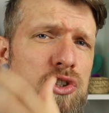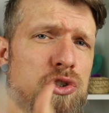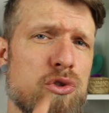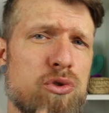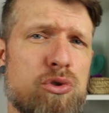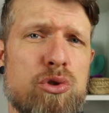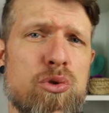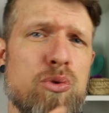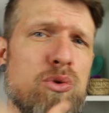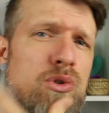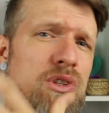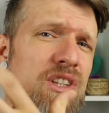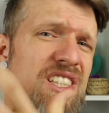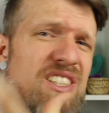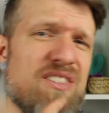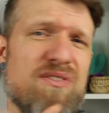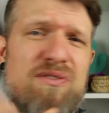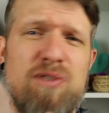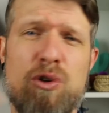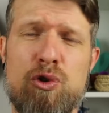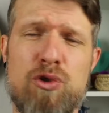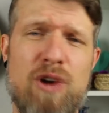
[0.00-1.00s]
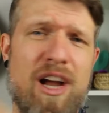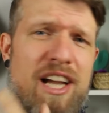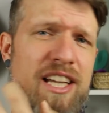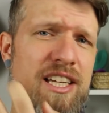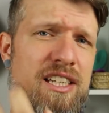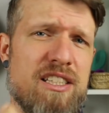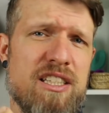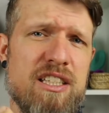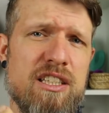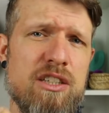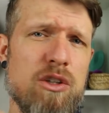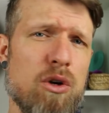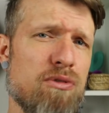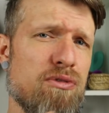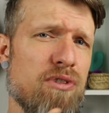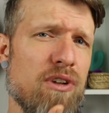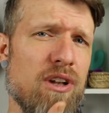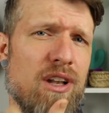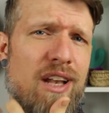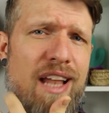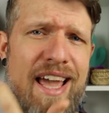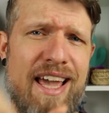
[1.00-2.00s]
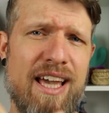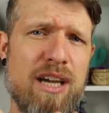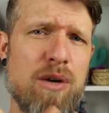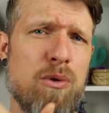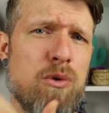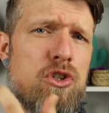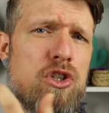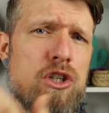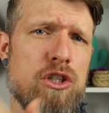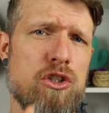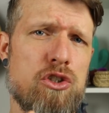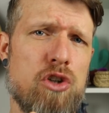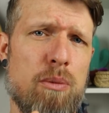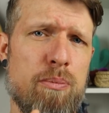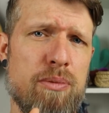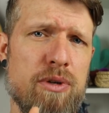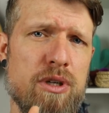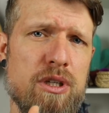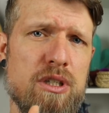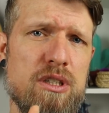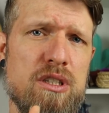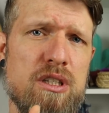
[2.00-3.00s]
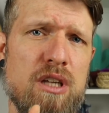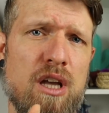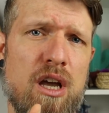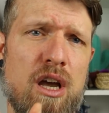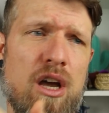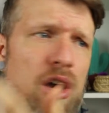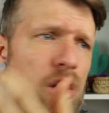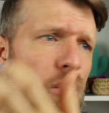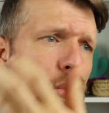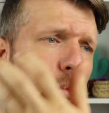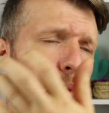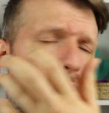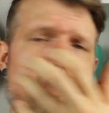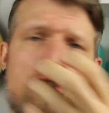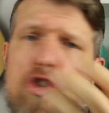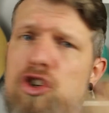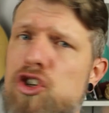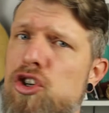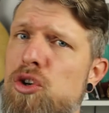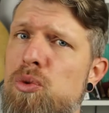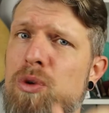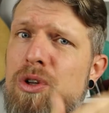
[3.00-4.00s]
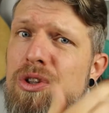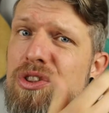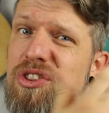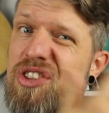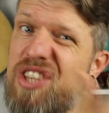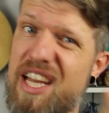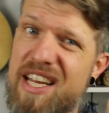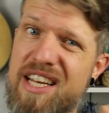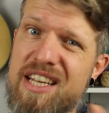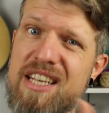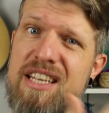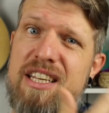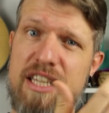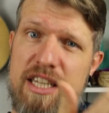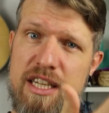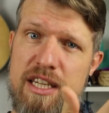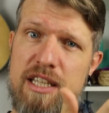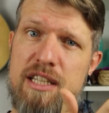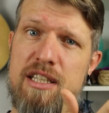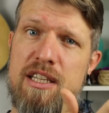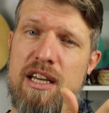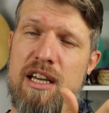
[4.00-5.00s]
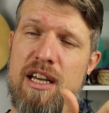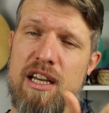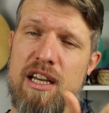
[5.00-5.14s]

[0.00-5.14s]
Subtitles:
you to this variety of language and topics, which you will then need